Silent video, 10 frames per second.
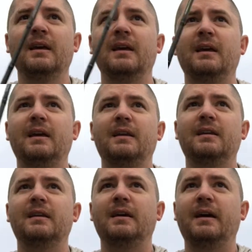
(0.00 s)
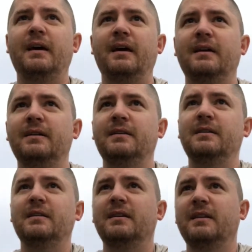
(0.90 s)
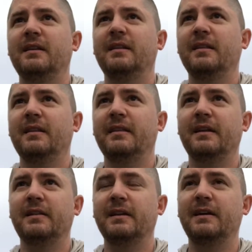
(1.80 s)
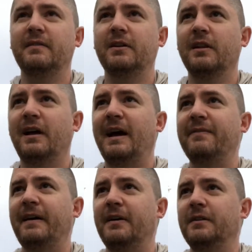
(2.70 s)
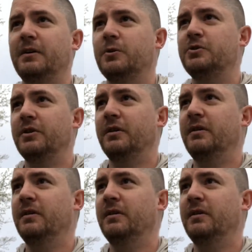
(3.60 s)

and then they live their life out in the ocean.